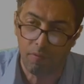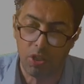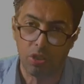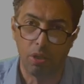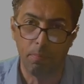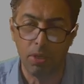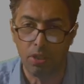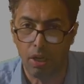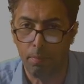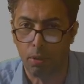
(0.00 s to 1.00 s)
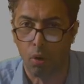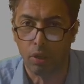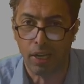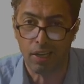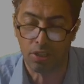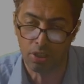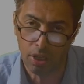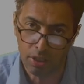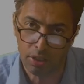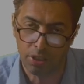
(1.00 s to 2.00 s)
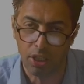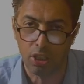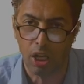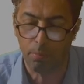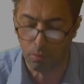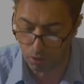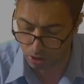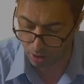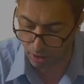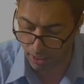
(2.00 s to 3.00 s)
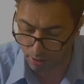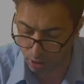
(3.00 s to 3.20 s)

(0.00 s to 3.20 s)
which is the medial epicondylates, the tennis elbow, which is the lateral